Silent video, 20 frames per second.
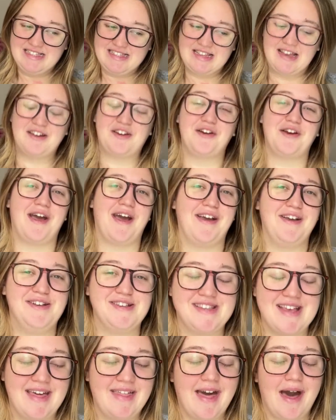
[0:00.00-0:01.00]
I don't know how you
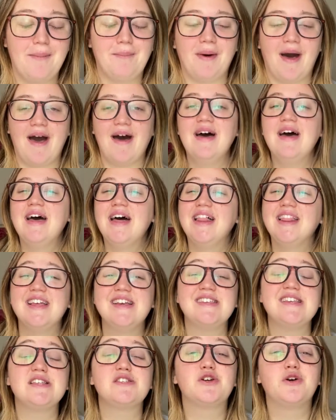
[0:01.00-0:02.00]
say that, but
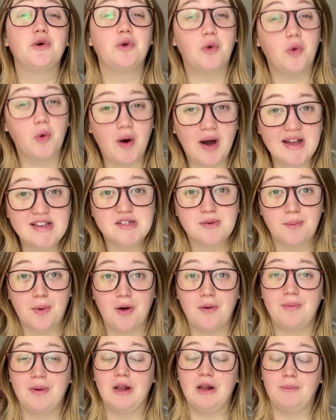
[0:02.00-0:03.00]
this is quite a
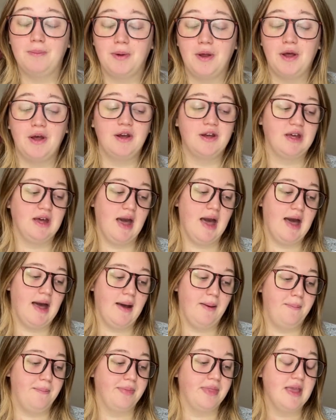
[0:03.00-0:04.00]
popular book.
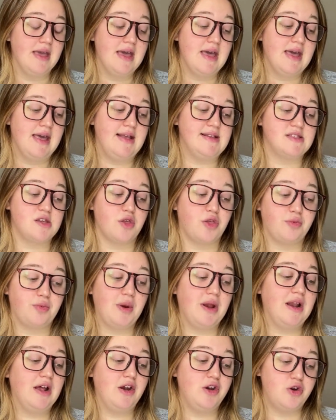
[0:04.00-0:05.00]
It's a
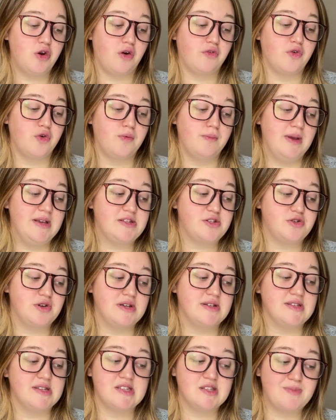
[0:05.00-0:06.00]
thriller, novel, mystery,
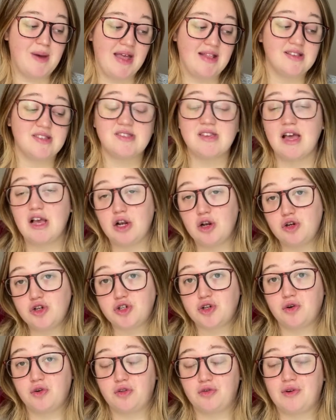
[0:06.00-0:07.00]
suspense,
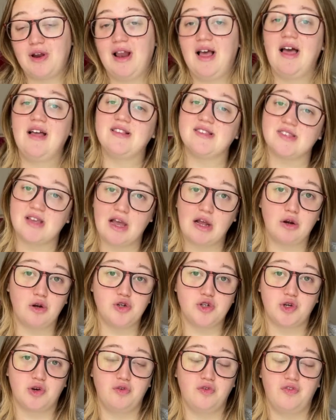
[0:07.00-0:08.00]
psychological thriller, and
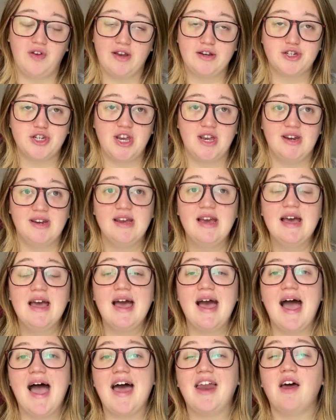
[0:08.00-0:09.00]
psychological fiction.
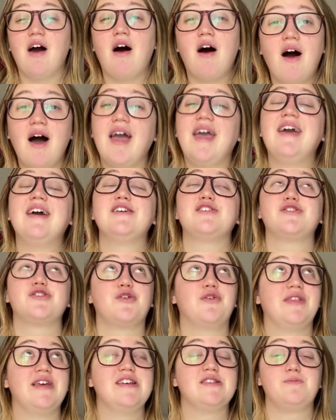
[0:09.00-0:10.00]
And I
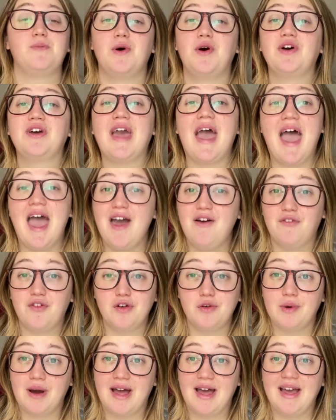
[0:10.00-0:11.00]
saw this book
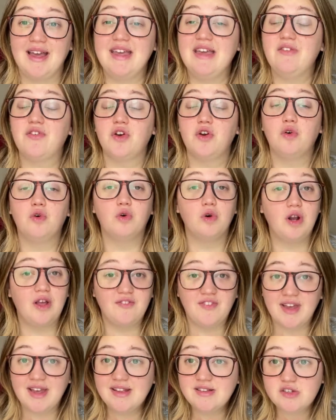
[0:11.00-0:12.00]
everywhere, even all
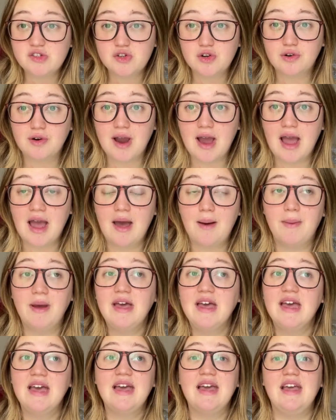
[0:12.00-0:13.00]
over Instagram,
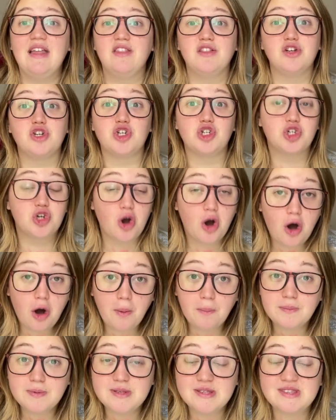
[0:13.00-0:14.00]
in the
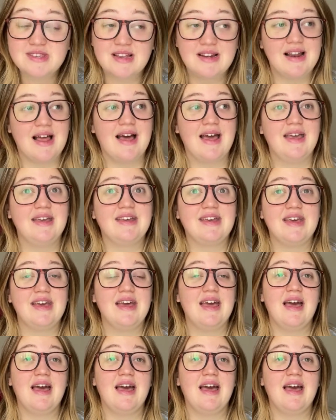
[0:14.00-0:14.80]
shops, like,